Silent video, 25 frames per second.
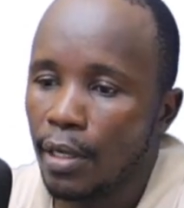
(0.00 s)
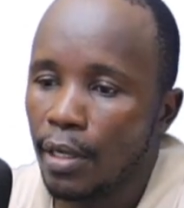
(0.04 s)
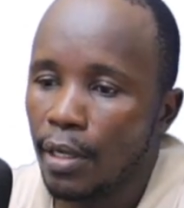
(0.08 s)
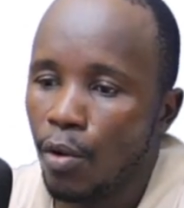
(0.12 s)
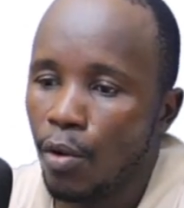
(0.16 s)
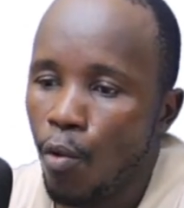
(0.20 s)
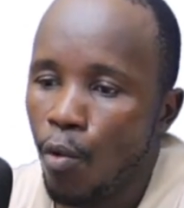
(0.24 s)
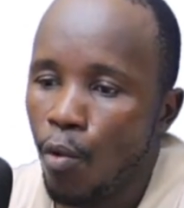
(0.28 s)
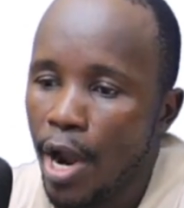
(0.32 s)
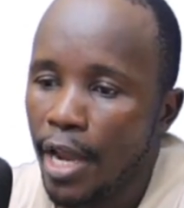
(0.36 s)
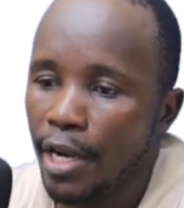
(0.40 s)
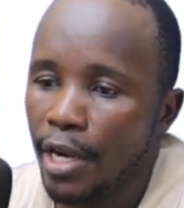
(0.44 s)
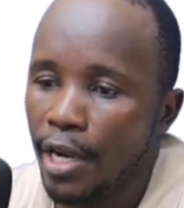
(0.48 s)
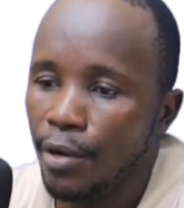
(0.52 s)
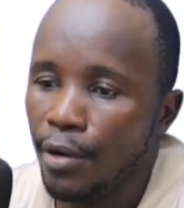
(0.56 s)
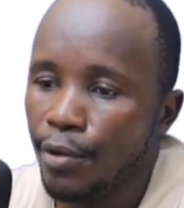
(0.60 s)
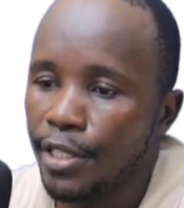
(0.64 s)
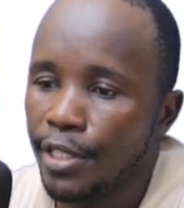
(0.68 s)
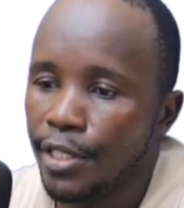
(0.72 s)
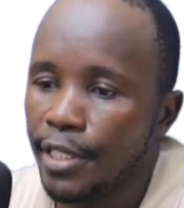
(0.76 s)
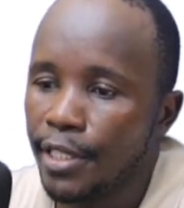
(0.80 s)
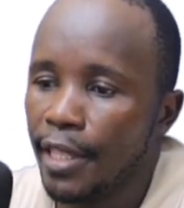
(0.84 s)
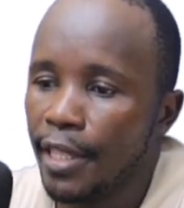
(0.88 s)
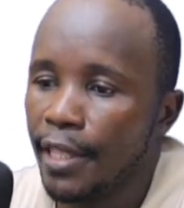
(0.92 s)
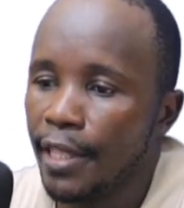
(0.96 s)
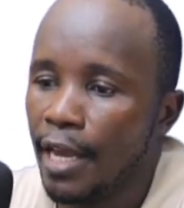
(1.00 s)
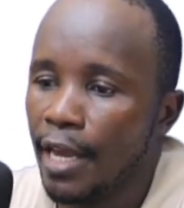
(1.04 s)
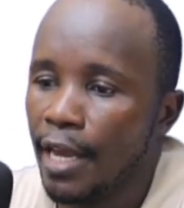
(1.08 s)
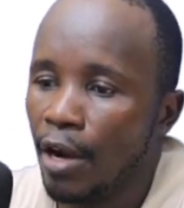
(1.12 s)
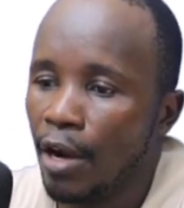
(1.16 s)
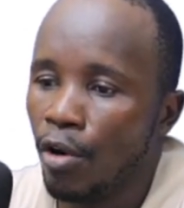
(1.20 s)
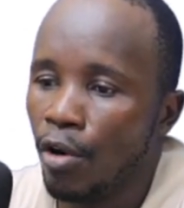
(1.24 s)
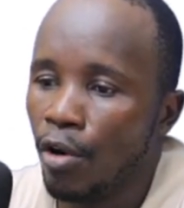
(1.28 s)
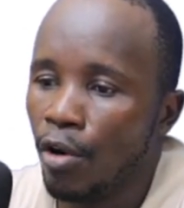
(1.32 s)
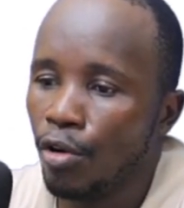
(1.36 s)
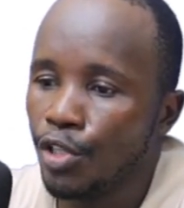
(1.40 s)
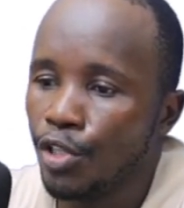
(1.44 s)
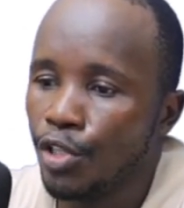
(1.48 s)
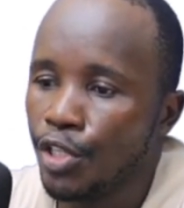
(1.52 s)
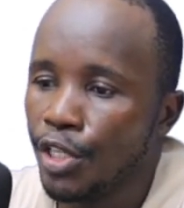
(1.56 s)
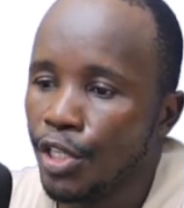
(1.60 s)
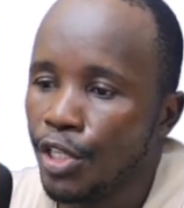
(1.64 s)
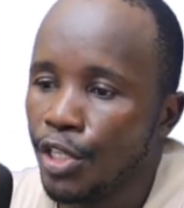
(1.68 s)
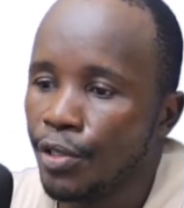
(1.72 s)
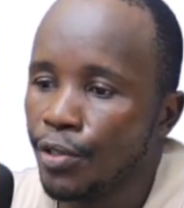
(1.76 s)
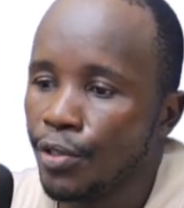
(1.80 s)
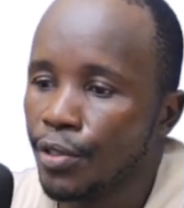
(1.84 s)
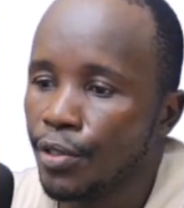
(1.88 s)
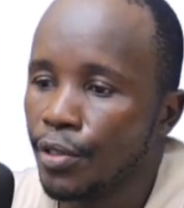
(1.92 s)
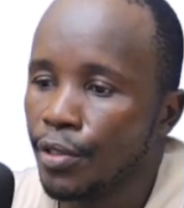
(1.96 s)
Why do we say they are all
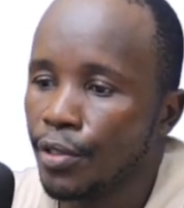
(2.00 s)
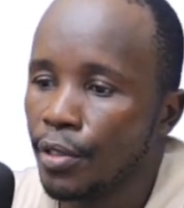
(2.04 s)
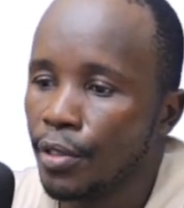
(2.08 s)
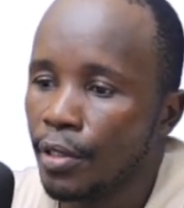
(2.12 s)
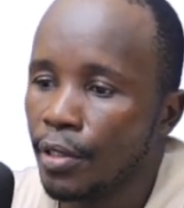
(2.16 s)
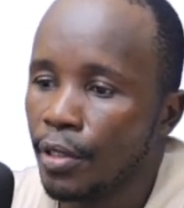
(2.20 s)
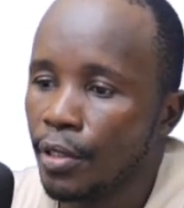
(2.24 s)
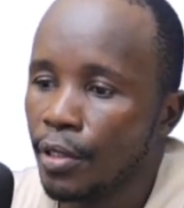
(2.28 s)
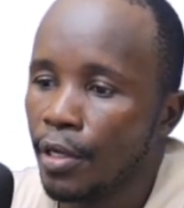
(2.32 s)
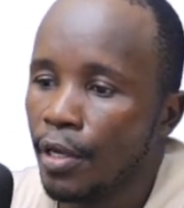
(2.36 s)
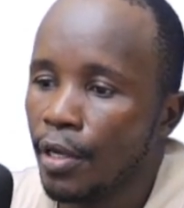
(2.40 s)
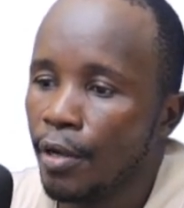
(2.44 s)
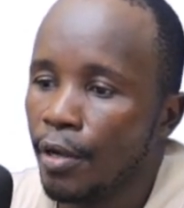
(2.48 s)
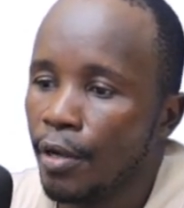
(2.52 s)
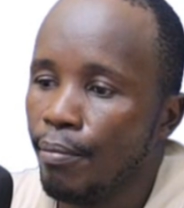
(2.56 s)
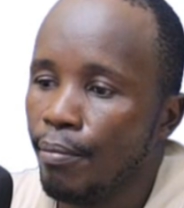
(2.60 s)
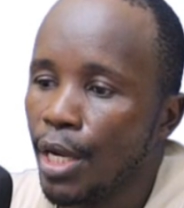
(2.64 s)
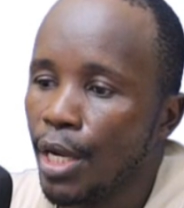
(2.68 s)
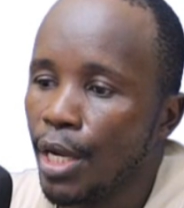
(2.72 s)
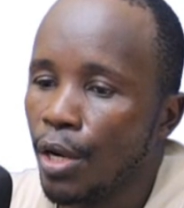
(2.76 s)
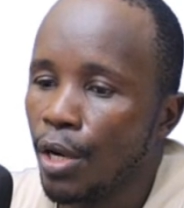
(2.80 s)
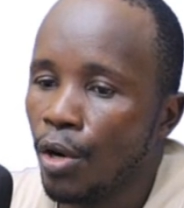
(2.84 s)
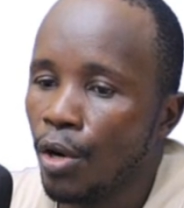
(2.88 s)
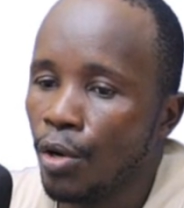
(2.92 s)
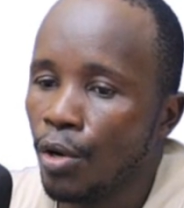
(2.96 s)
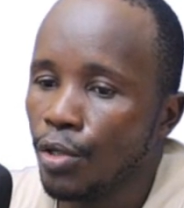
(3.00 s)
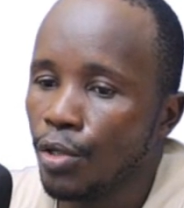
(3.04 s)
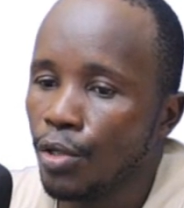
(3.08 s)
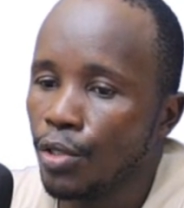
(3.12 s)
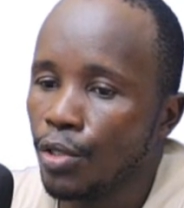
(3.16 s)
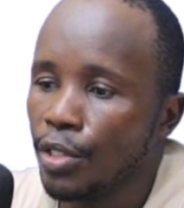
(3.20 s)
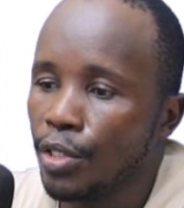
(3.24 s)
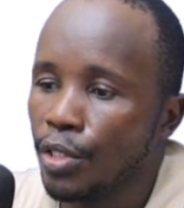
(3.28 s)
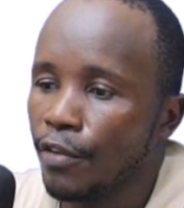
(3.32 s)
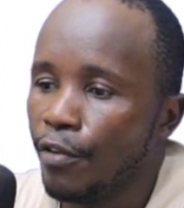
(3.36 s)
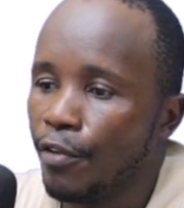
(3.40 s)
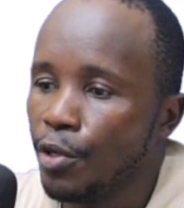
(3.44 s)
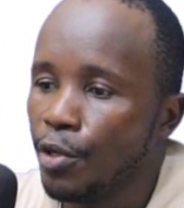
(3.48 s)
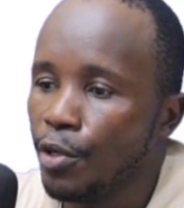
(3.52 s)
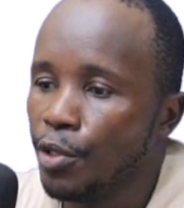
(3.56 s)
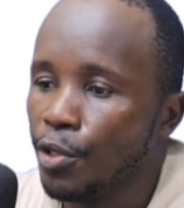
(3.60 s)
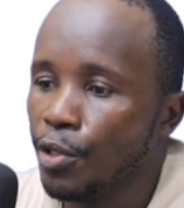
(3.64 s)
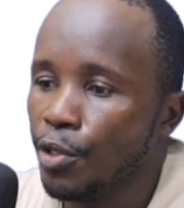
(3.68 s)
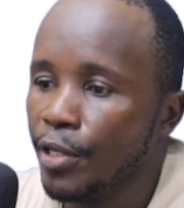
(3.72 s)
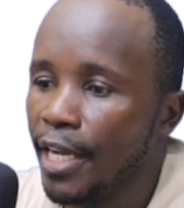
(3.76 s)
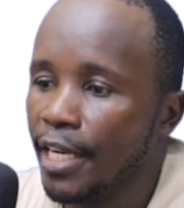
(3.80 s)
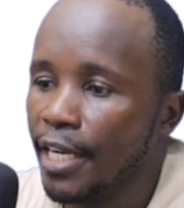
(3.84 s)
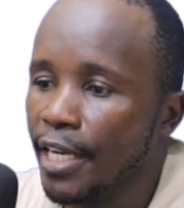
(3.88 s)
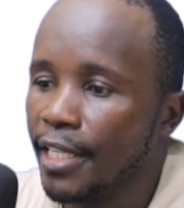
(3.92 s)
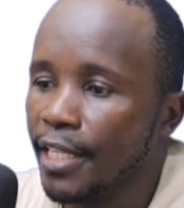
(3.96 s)
zeros? Because for you to
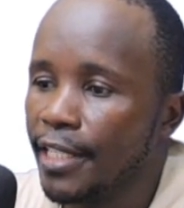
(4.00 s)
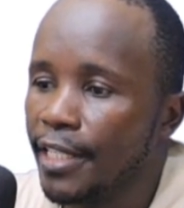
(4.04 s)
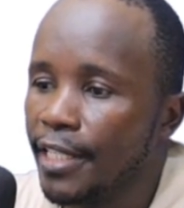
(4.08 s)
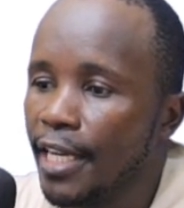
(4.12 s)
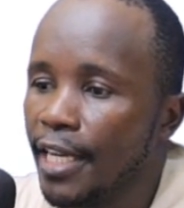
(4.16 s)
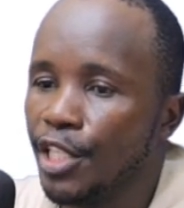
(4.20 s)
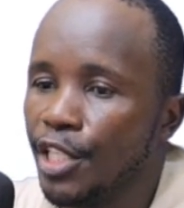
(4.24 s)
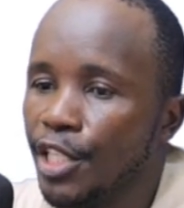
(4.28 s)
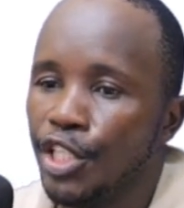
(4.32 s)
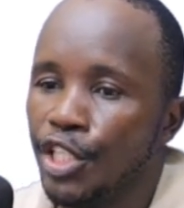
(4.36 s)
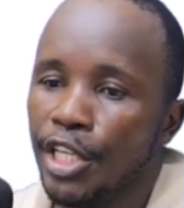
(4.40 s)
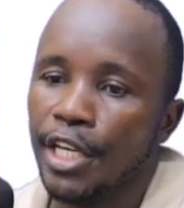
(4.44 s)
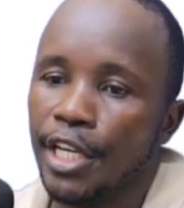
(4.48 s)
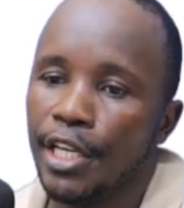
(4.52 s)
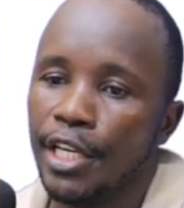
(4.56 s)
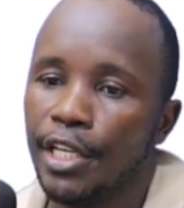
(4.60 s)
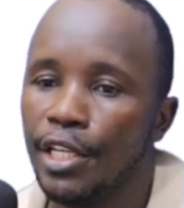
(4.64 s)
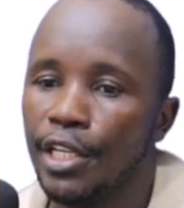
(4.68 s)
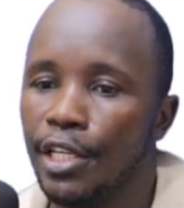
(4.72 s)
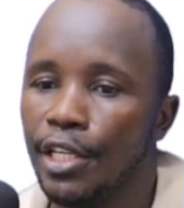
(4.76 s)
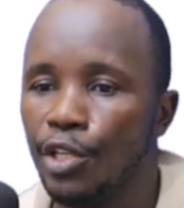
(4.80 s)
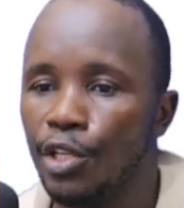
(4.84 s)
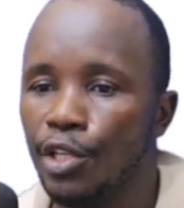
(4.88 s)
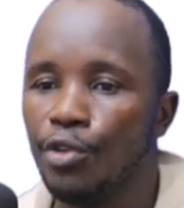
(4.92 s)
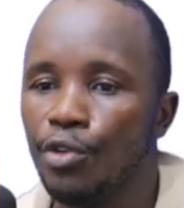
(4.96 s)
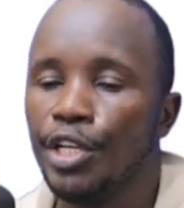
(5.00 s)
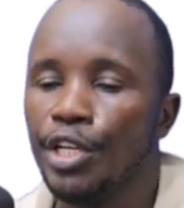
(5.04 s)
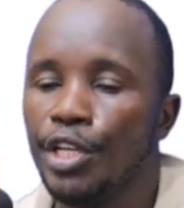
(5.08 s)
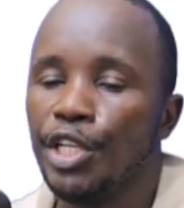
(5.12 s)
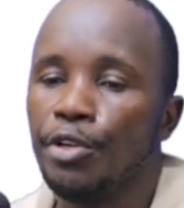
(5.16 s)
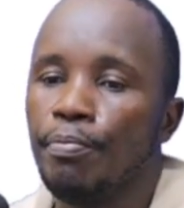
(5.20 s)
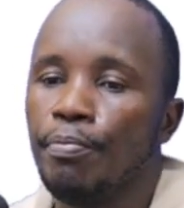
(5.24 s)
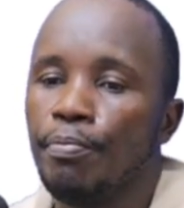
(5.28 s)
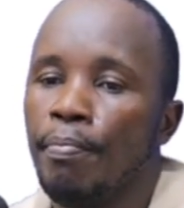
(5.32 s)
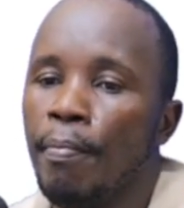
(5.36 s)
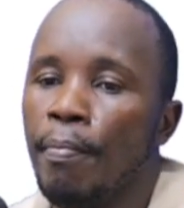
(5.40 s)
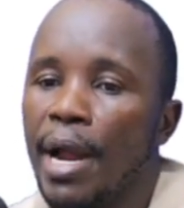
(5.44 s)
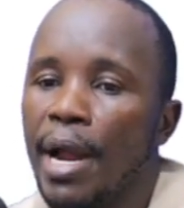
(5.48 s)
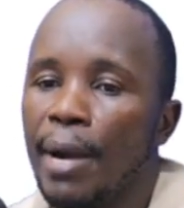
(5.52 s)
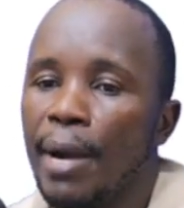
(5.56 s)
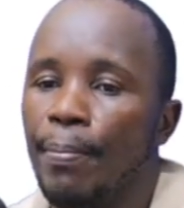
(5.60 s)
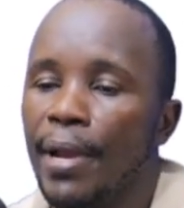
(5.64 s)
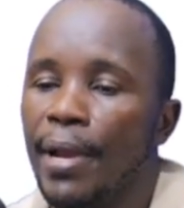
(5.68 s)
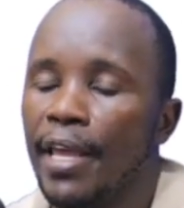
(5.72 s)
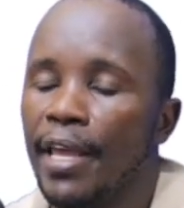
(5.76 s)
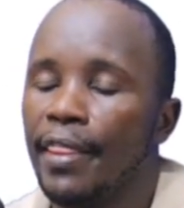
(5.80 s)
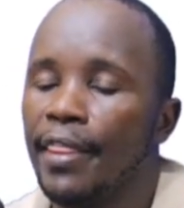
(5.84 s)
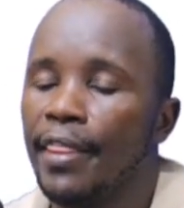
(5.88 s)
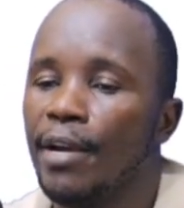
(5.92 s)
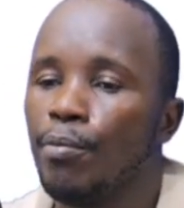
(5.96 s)
get Zj, you need to
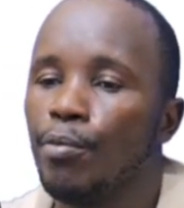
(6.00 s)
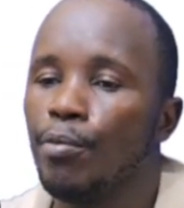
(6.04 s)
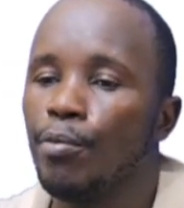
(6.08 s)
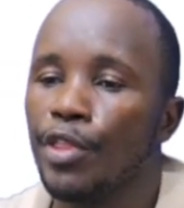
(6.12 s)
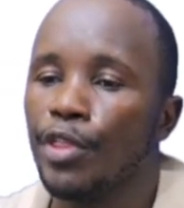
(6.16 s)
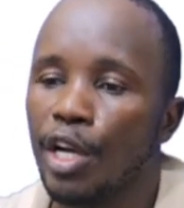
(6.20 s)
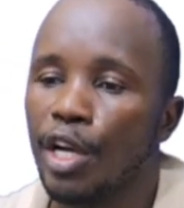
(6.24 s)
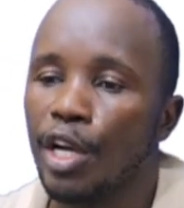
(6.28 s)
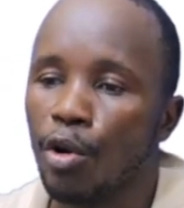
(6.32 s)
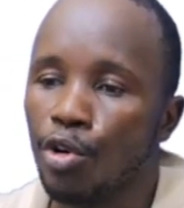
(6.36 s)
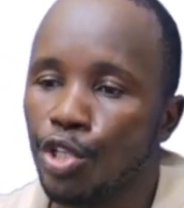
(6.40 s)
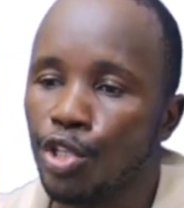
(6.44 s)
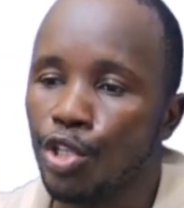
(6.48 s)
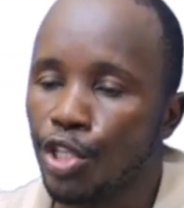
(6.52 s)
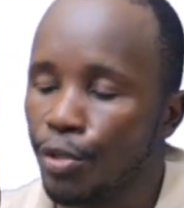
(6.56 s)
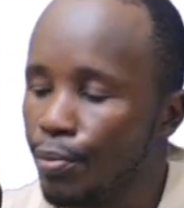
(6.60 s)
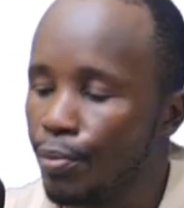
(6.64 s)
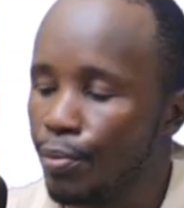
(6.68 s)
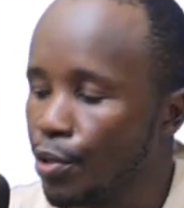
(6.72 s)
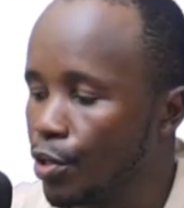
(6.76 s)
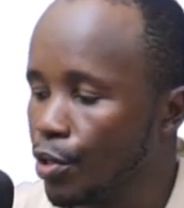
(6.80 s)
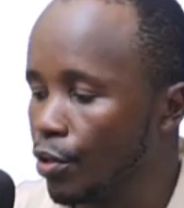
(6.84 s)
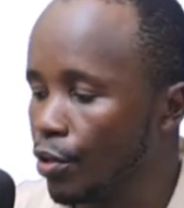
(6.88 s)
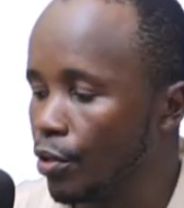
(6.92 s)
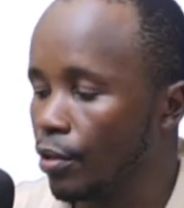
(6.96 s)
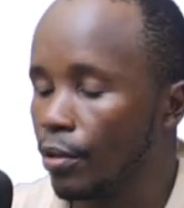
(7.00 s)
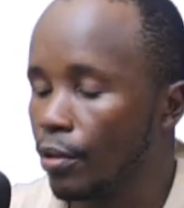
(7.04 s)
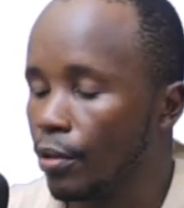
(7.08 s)
multiply them with the contribution.